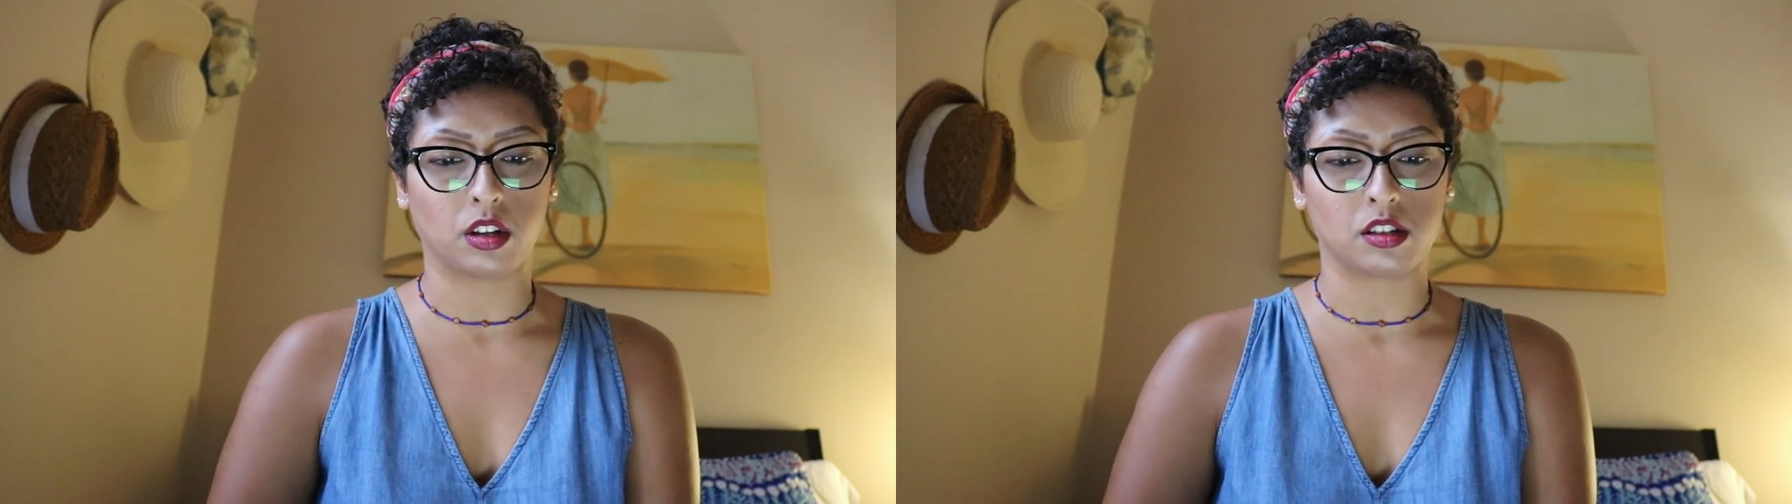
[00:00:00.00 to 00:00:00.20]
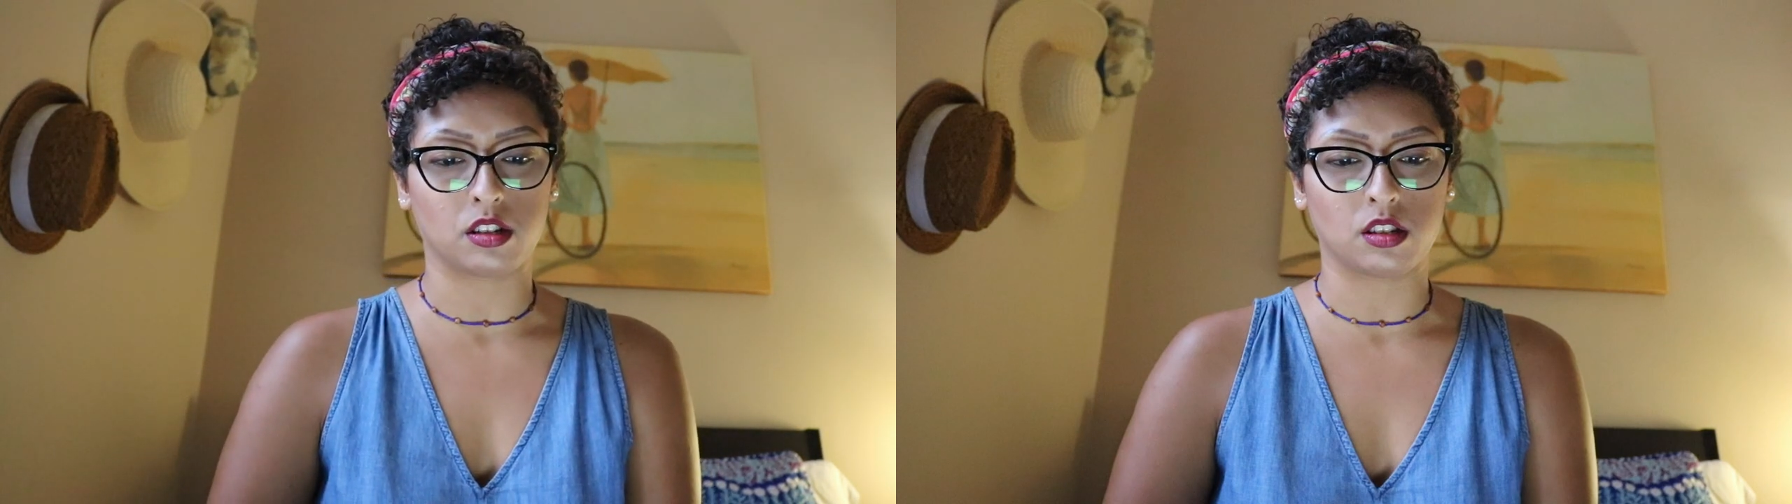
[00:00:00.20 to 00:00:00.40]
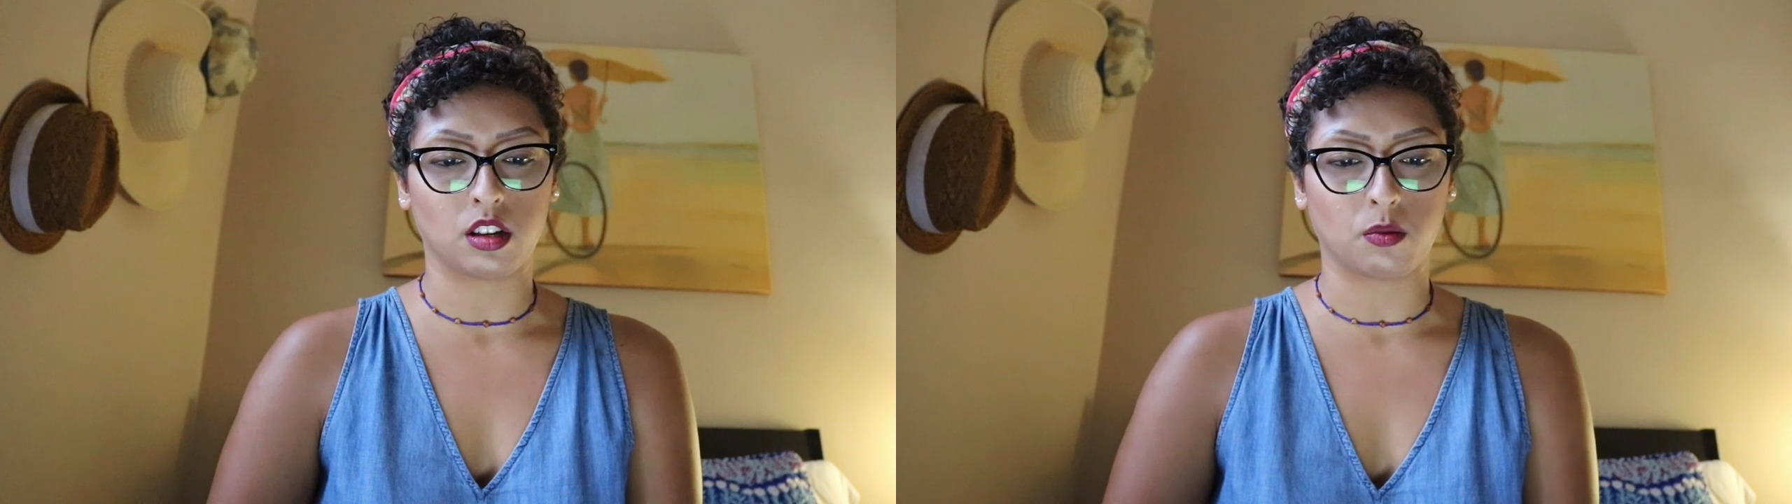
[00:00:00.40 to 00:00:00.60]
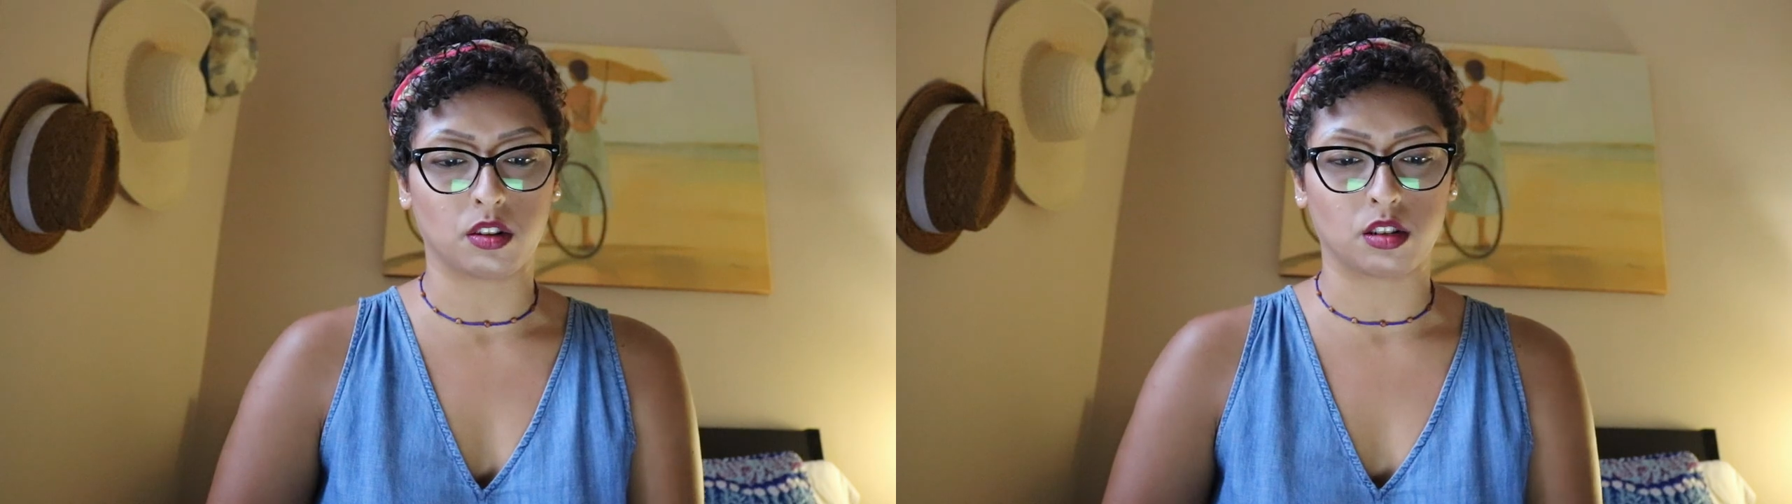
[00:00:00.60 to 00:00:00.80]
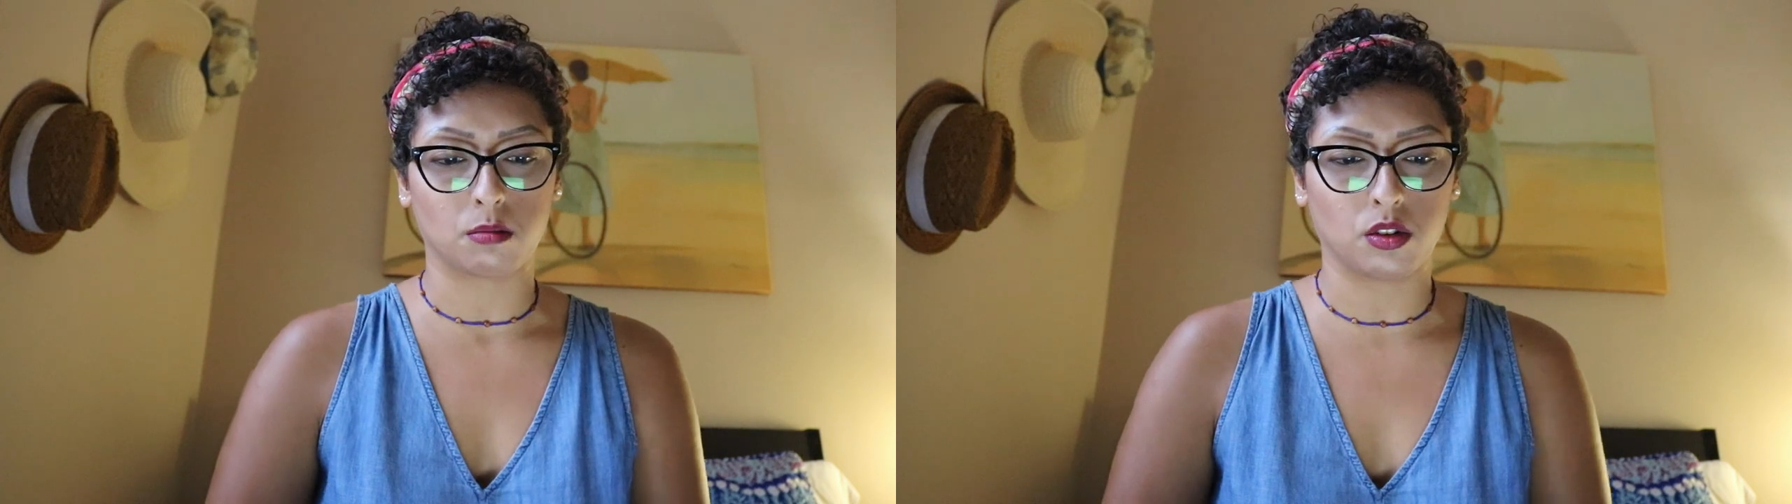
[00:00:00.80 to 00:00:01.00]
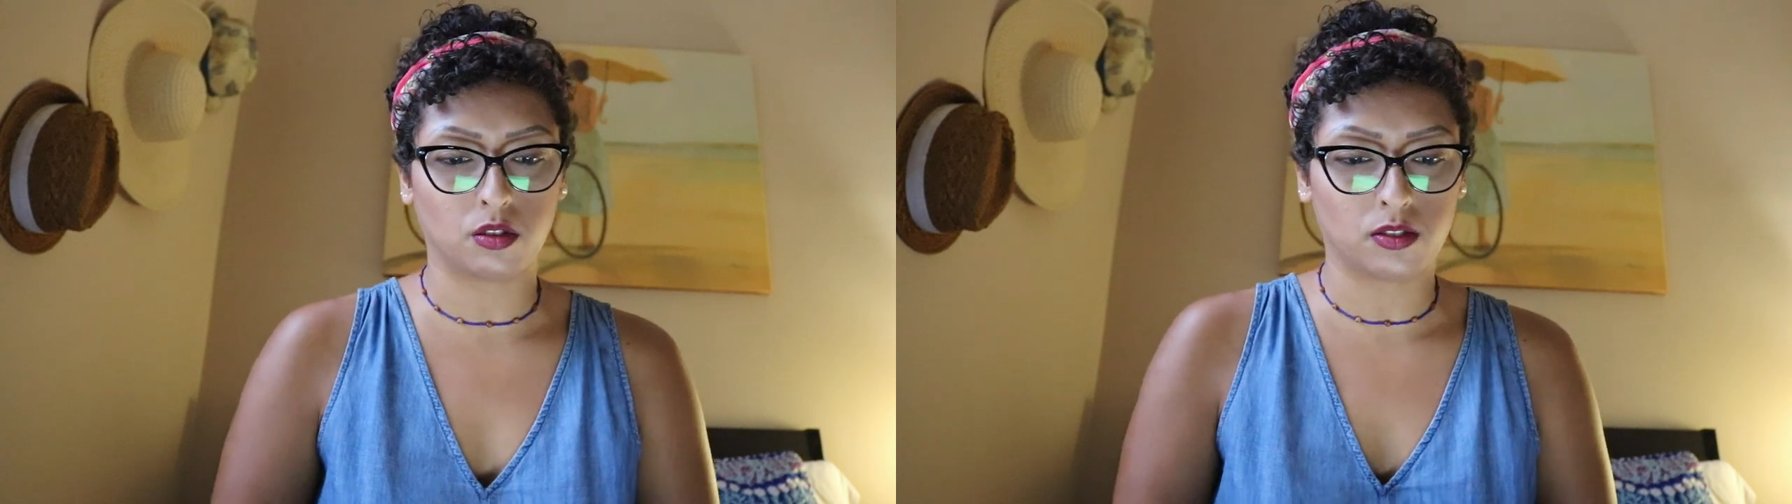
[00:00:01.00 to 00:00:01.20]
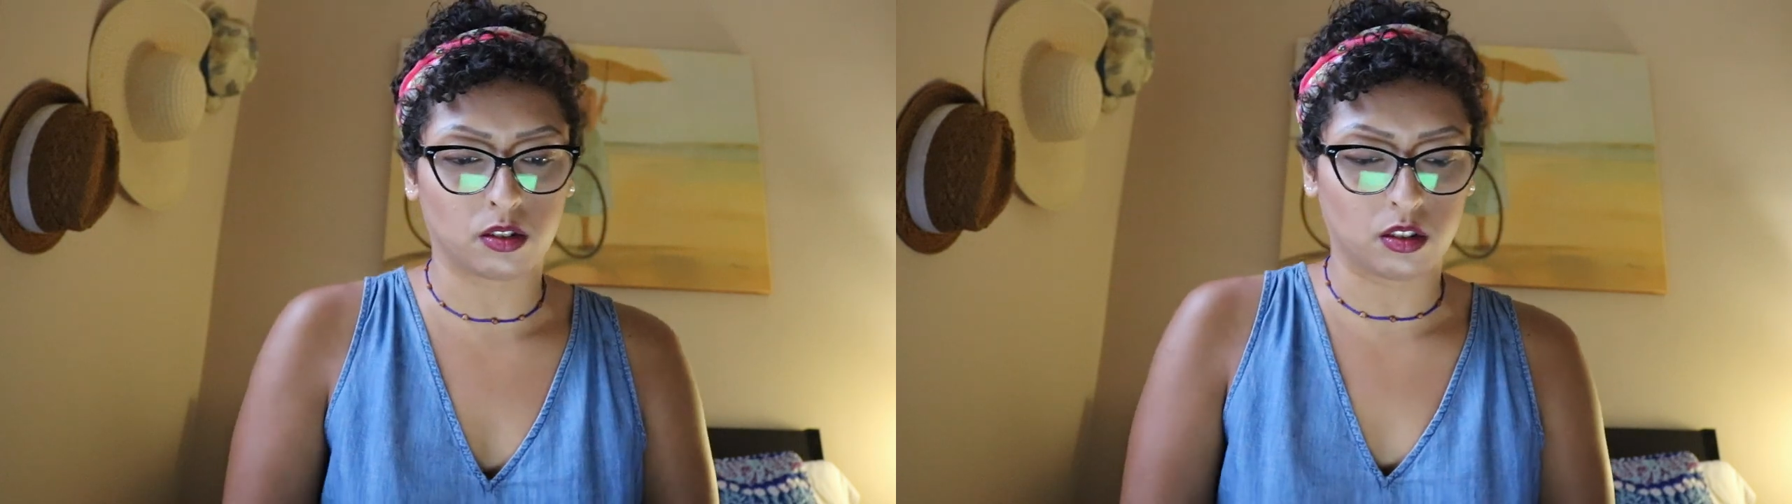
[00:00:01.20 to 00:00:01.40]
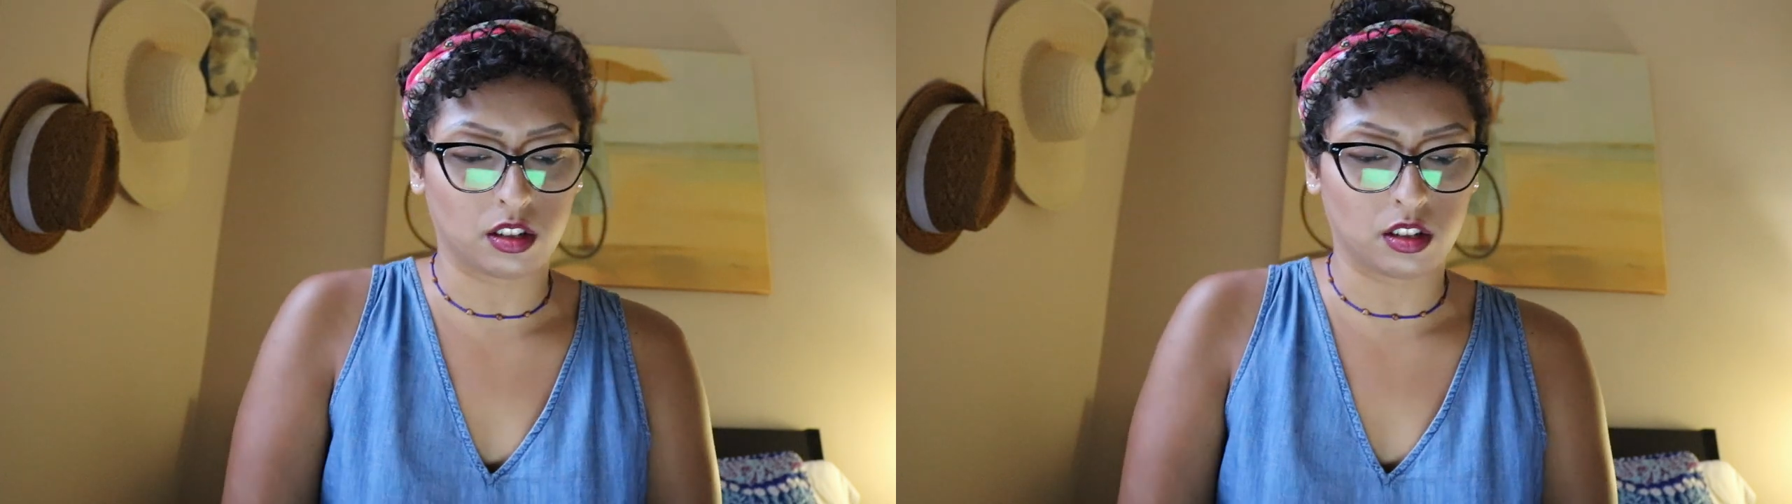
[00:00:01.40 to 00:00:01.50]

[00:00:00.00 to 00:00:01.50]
places that you want to move. So